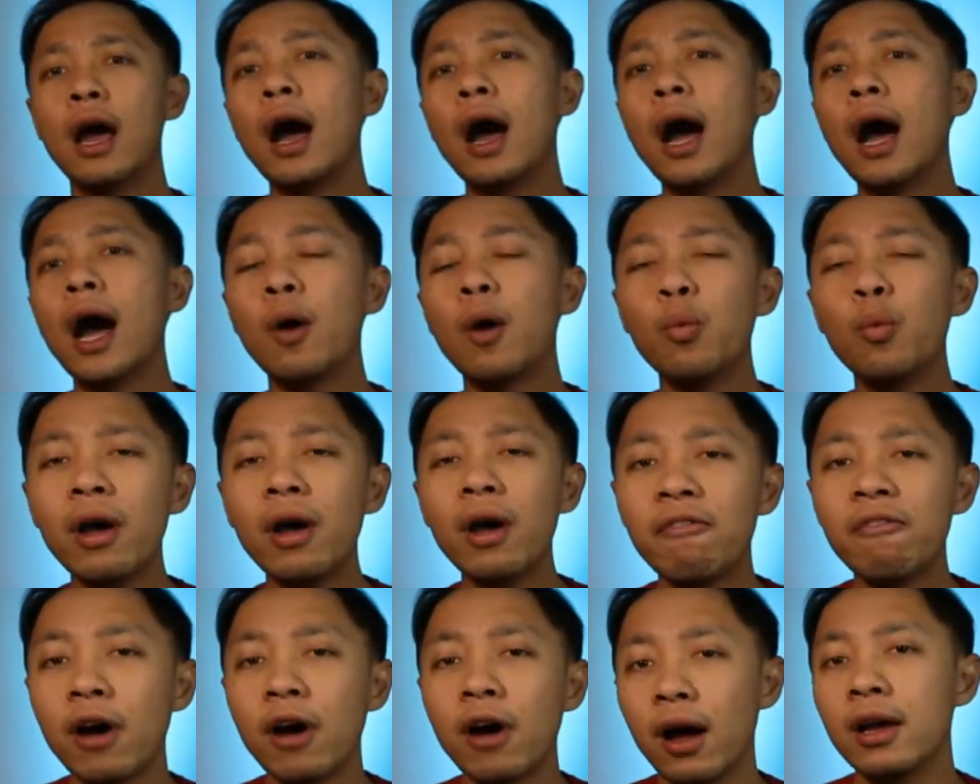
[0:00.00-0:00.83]

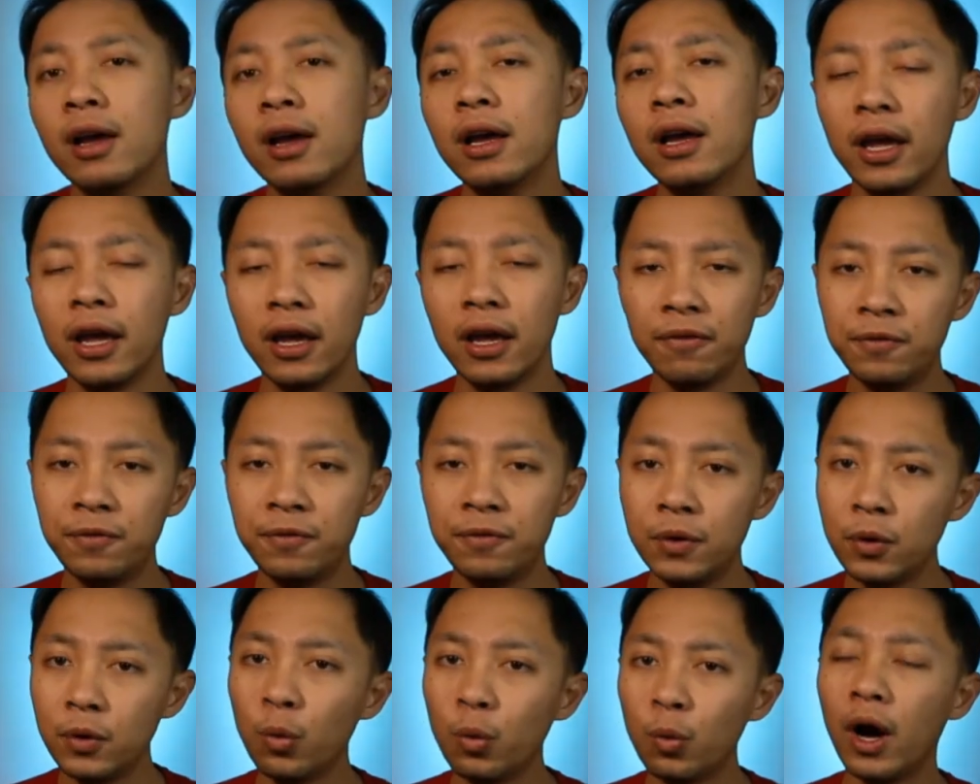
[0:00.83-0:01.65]
However, if
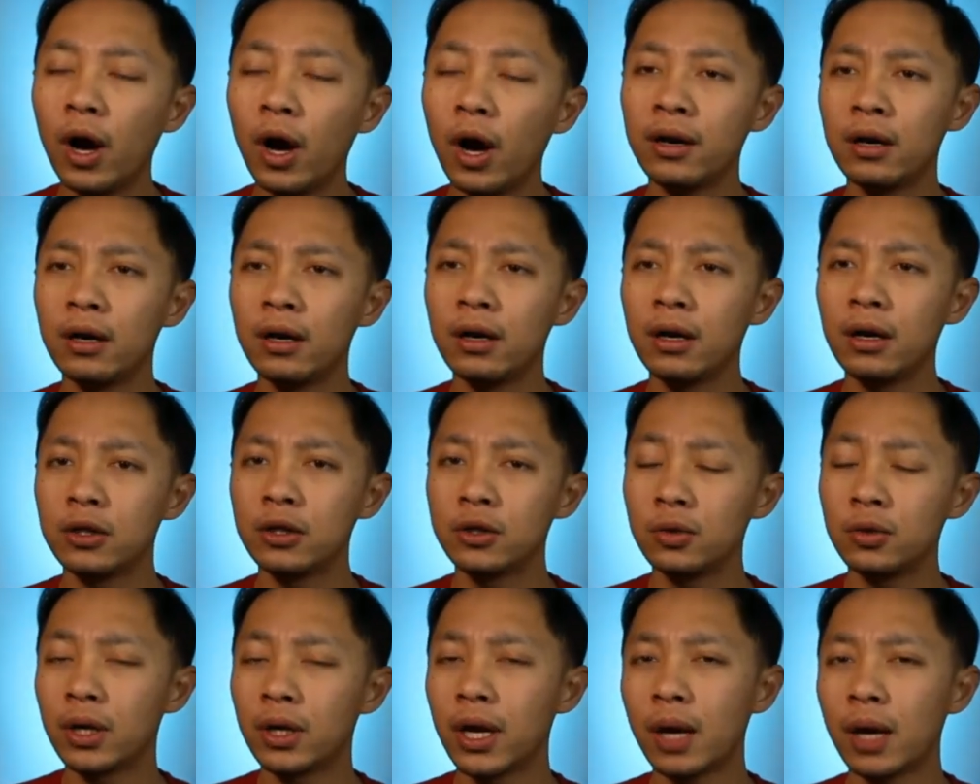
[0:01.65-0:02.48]
you want
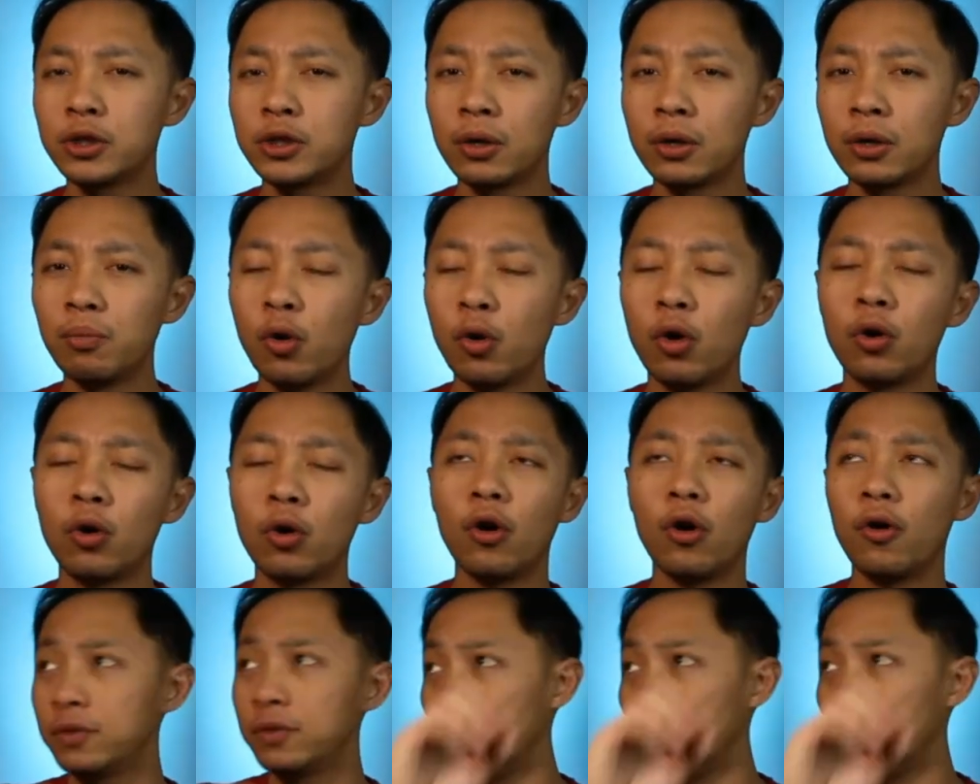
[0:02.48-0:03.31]
to capture more
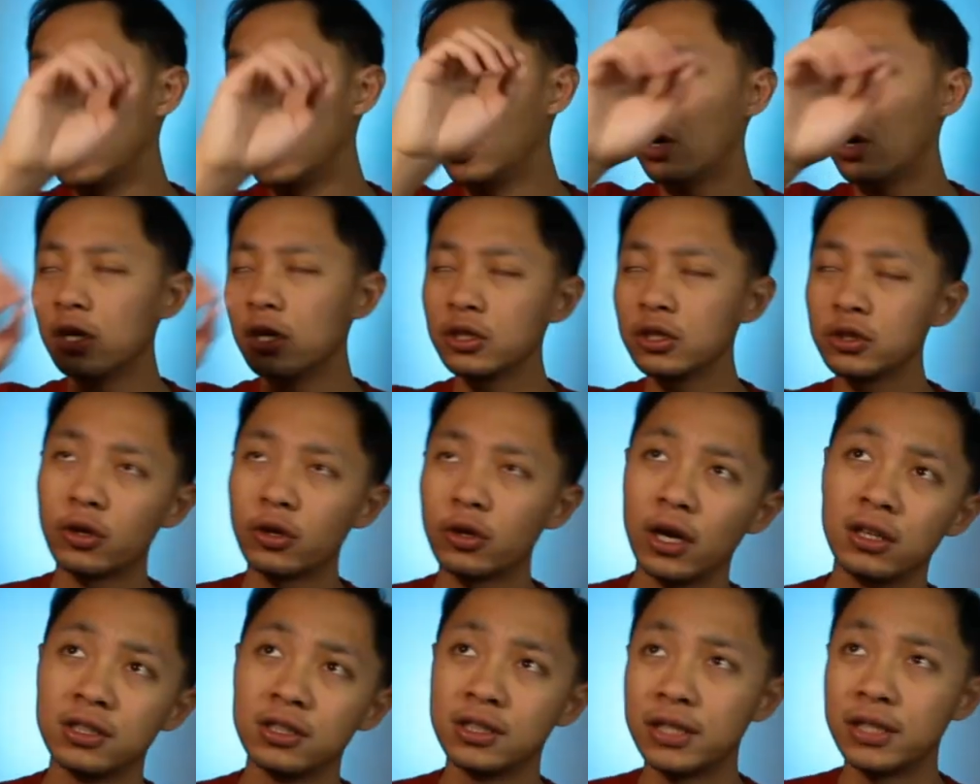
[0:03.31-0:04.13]
of the long
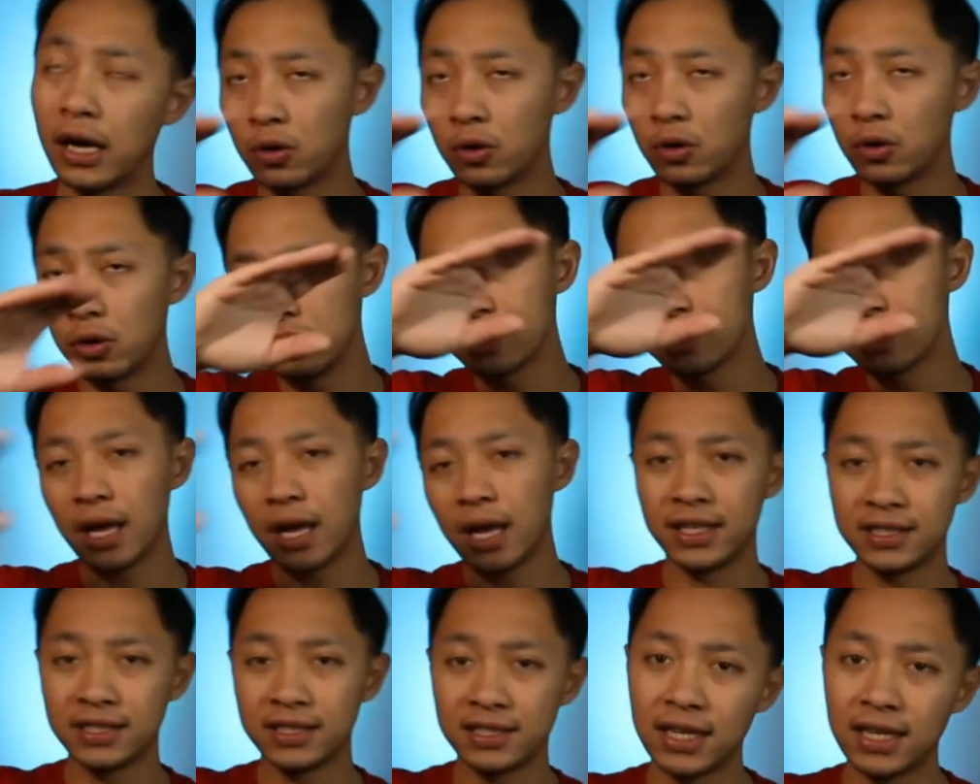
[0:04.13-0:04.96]
trails that goes
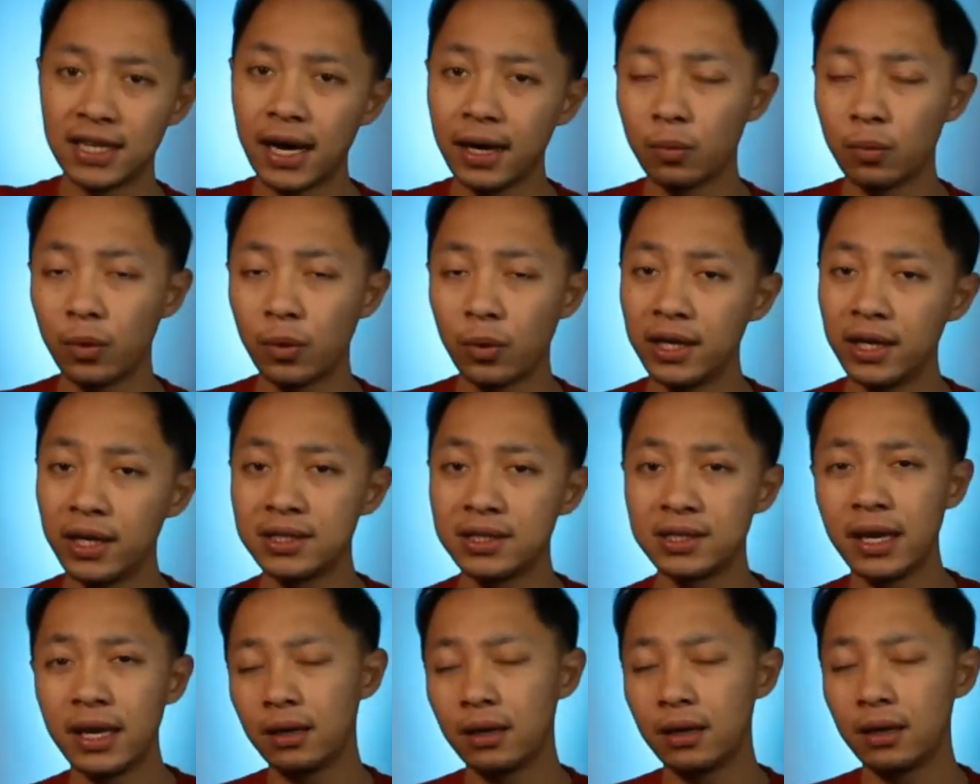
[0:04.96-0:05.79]
like sideways,
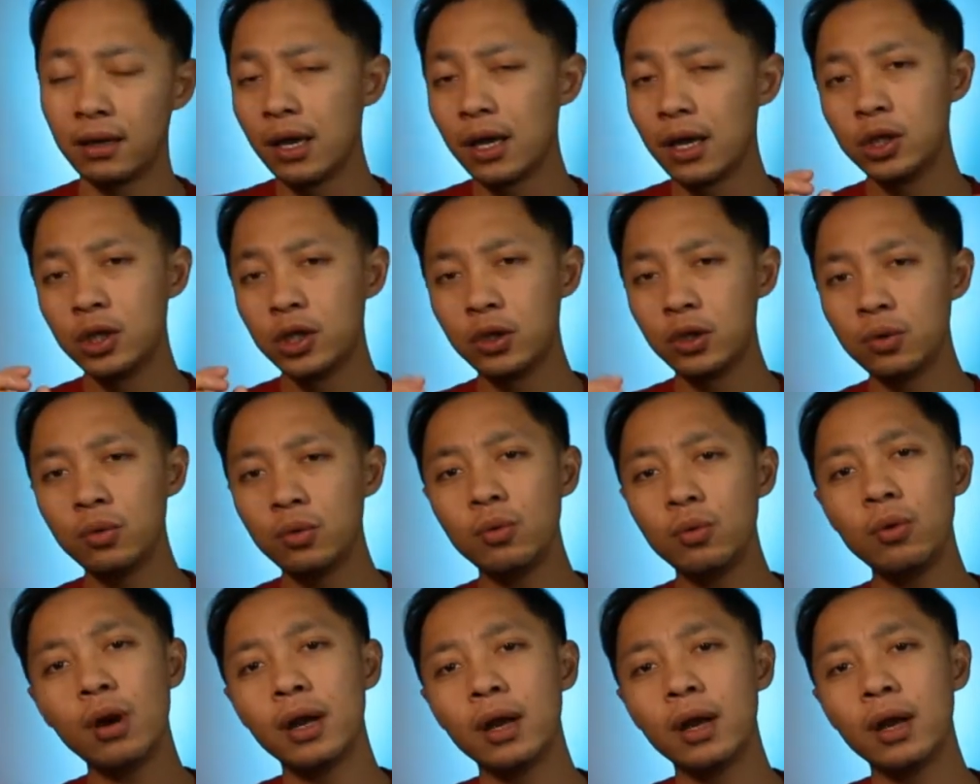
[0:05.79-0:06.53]
then you